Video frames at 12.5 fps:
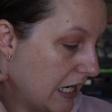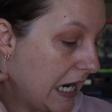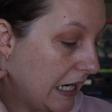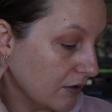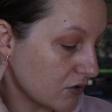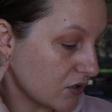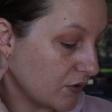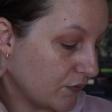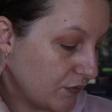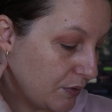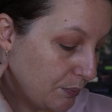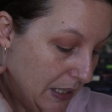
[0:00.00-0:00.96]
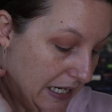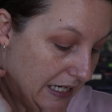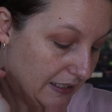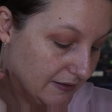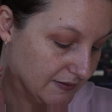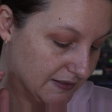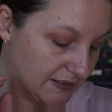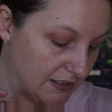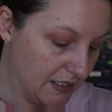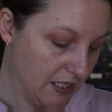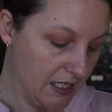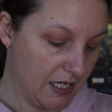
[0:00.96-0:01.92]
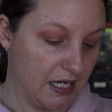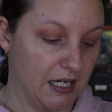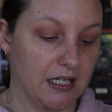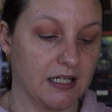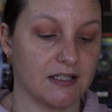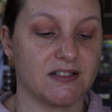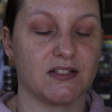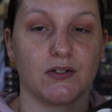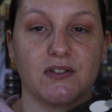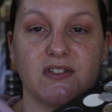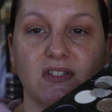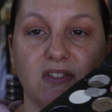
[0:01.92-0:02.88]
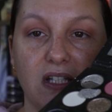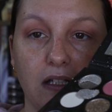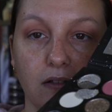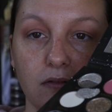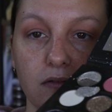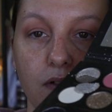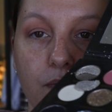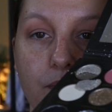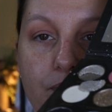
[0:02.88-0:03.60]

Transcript: out of the pans. So Still